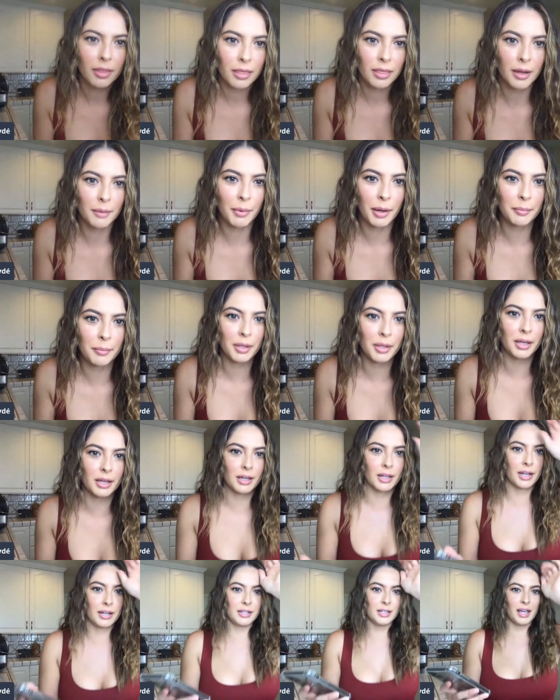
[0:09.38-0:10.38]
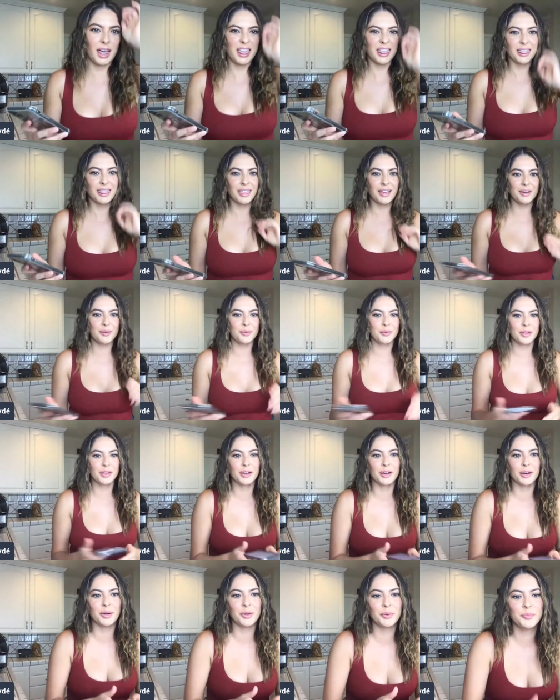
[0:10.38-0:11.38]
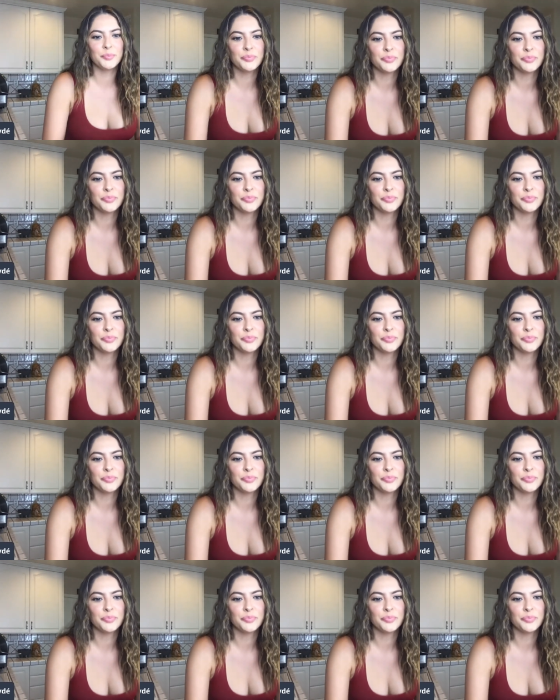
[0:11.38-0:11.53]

That might be a good idea. There we go.